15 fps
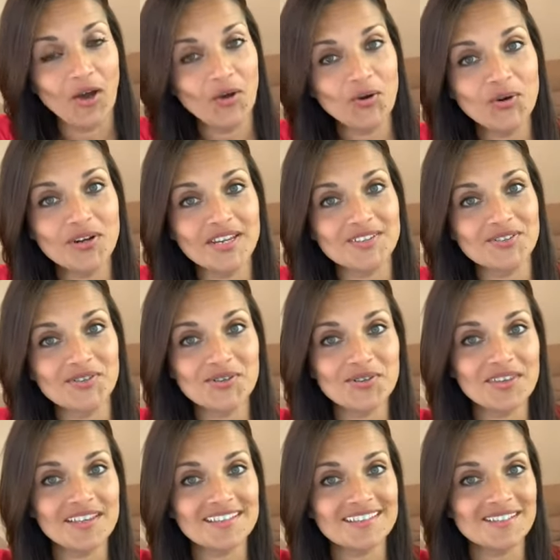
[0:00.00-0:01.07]
who can do
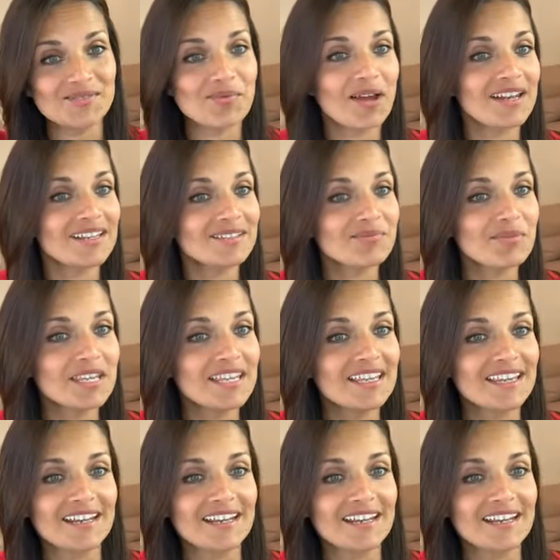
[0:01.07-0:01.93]
this as well as me?